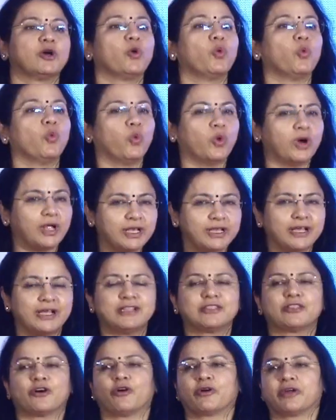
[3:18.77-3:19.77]
World
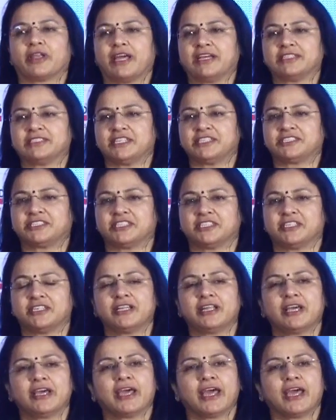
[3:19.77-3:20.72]
Health Organization,